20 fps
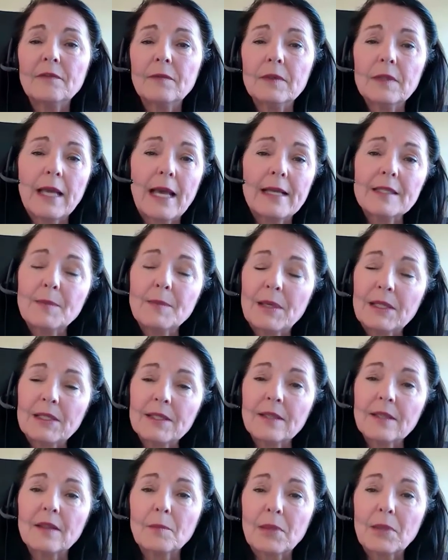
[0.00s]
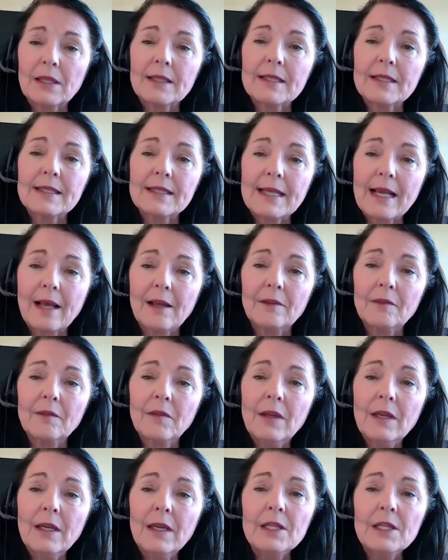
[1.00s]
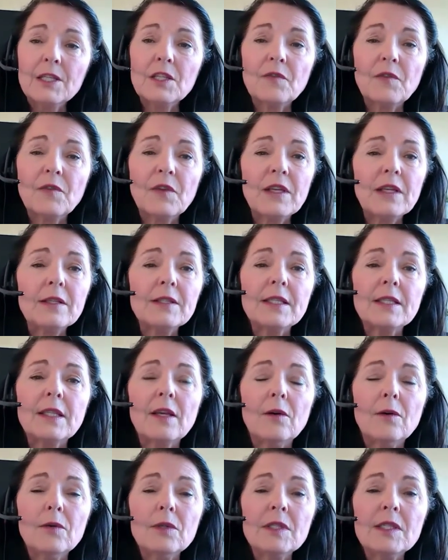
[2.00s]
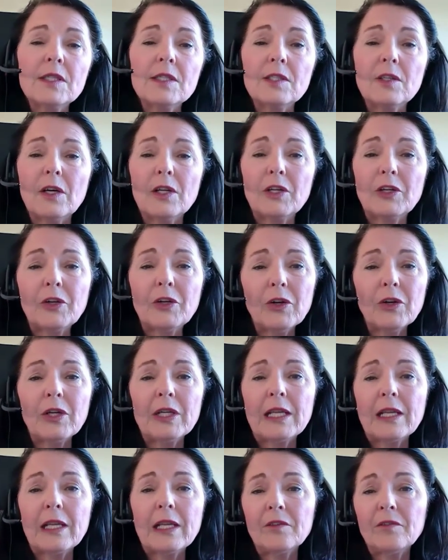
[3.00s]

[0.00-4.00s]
aspects of the bill itself. She feels that the onus is on her and other